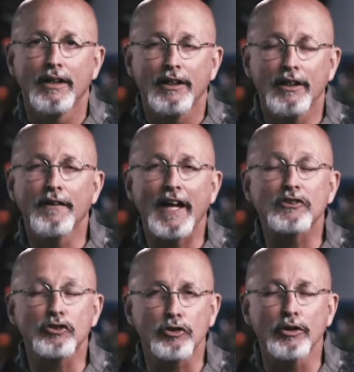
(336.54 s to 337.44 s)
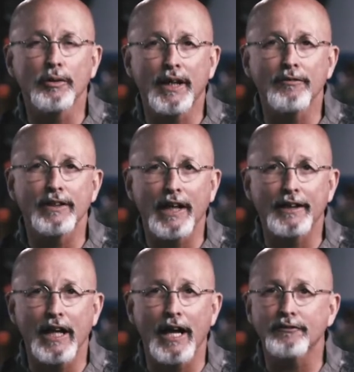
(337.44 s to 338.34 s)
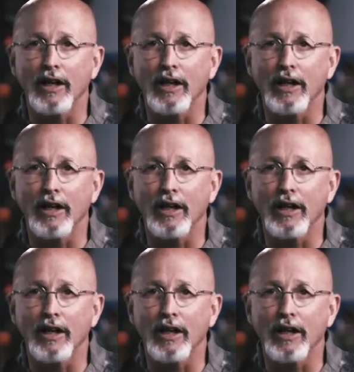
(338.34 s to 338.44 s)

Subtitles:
You know, that's true in everyday life.